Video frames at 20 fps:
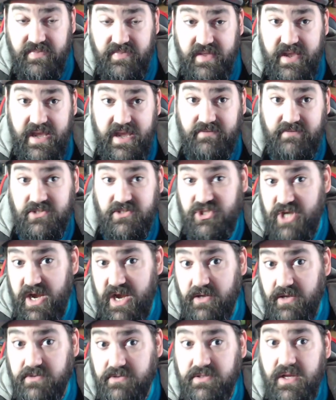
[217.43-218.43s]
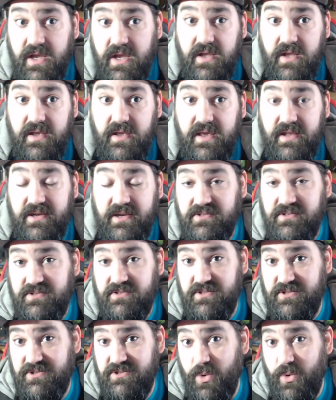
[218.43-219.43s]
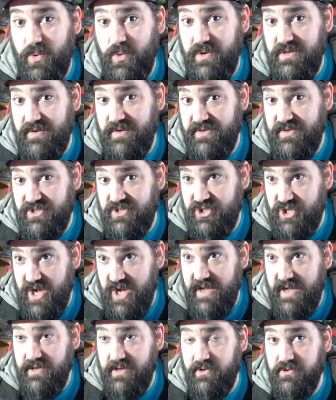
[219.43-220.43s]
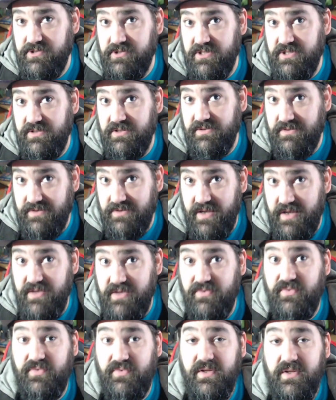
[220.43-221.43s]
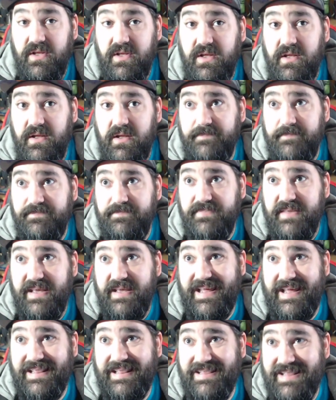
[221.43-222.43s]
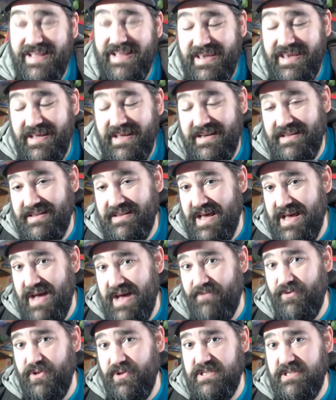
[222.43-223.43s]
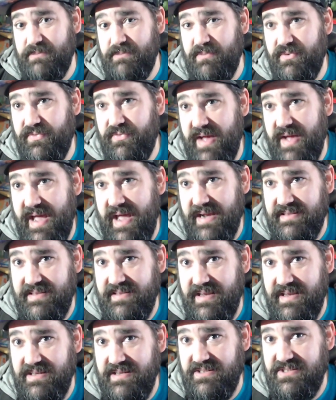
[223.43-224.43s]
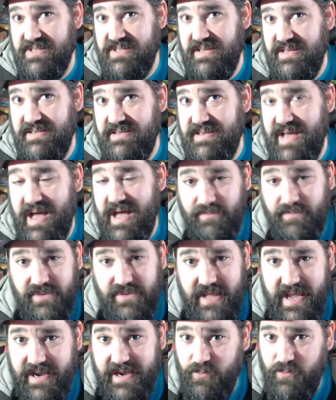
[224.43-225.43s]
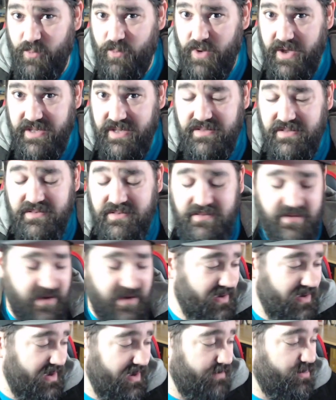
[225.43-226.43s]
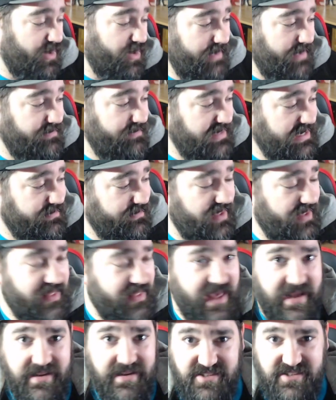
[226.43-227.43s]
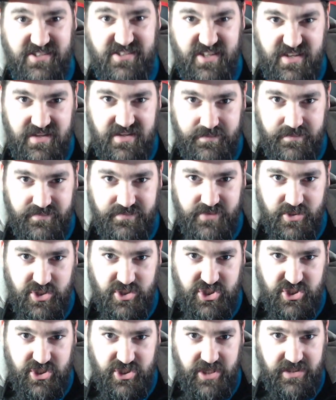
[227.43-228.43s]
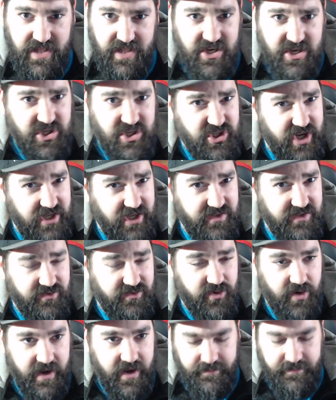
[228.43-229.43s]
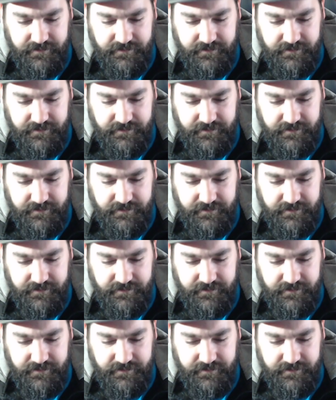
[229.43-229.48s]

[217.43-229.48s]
They have a child, and it's the story of the child's life. And I like it a lot for the simple fact that it's not black and white. What I mean by that is there's a lot of shades of gray.